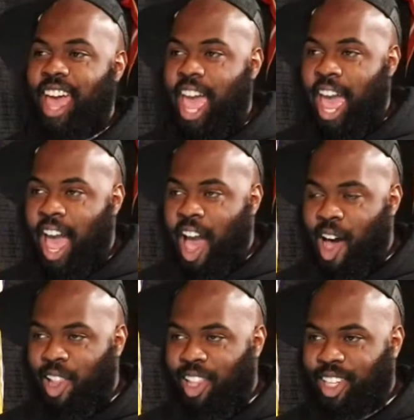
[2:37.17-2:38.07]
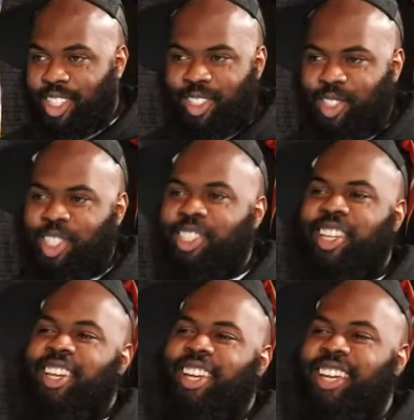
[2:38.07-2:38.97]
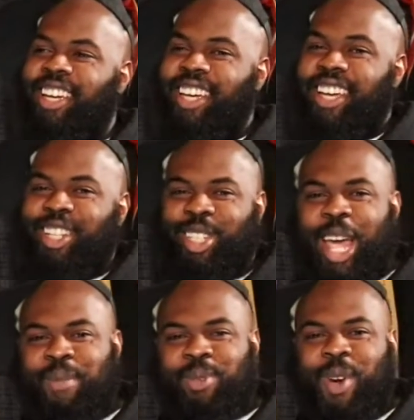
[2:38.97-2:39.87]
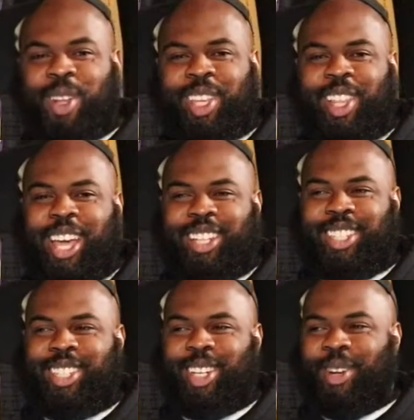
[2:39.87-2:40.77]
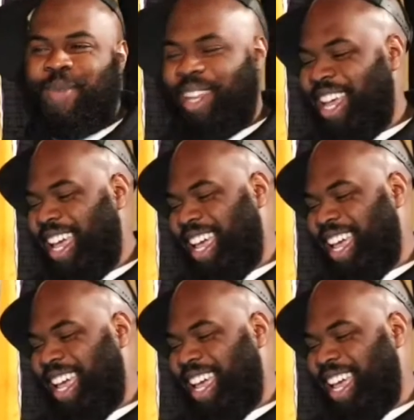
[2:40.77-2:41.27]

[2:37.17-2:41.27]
Al. Just kidding. James Worthy, ladies and gentlemen.